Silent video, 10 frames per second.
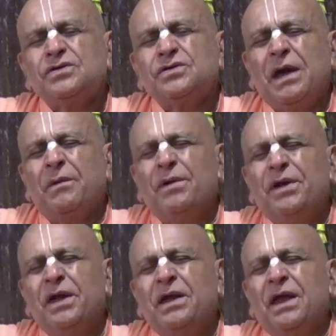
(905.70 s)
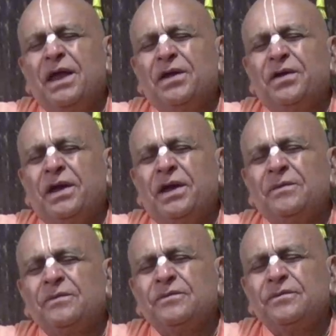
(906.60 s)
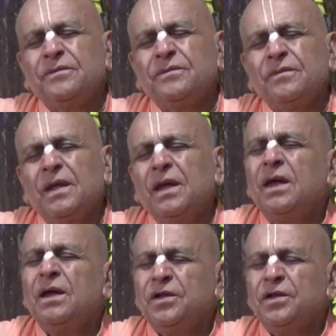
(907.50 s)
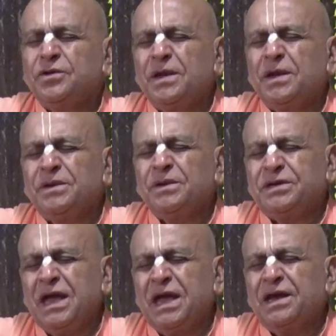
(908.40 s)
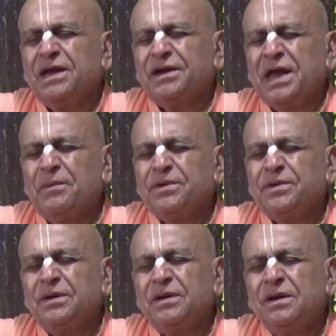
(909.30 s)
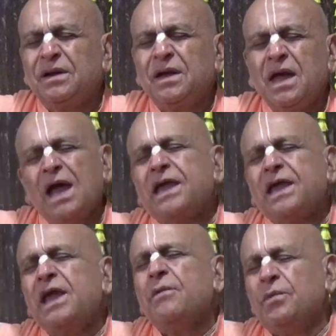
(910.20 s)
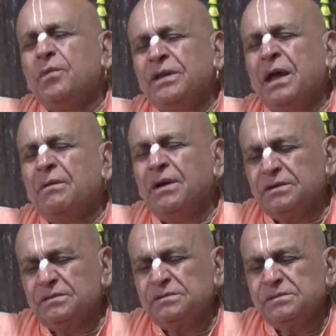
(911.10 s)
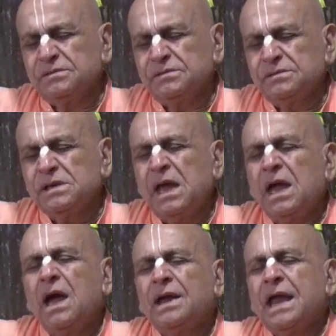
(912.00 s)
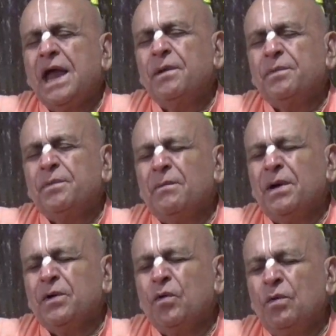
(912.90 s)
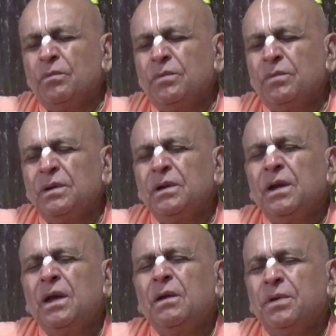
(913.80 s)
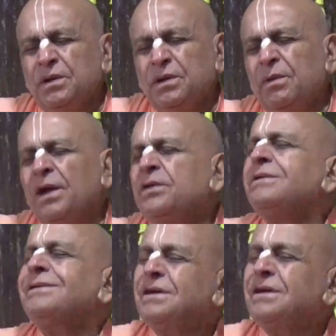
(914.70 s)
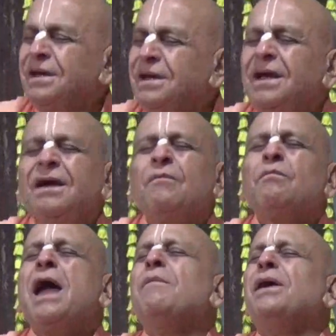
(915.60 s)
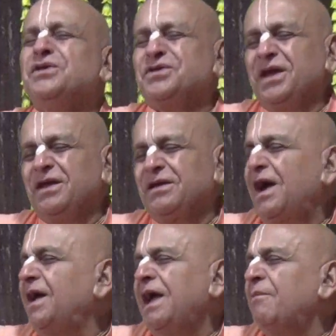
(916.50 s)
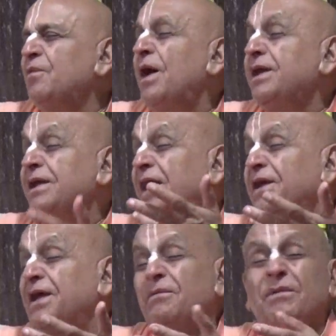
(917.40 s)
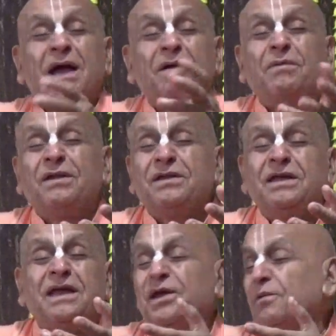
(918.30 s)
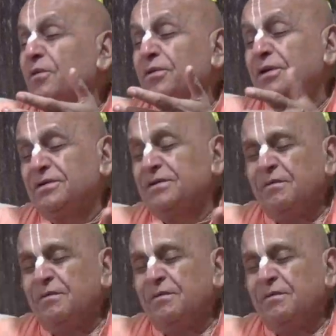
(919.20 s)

17 or 18, this was my second attempt. I came to Vrindavan, ran away from my home with one Mayavadi saint. I have no idea that time Mayavadi and devotee.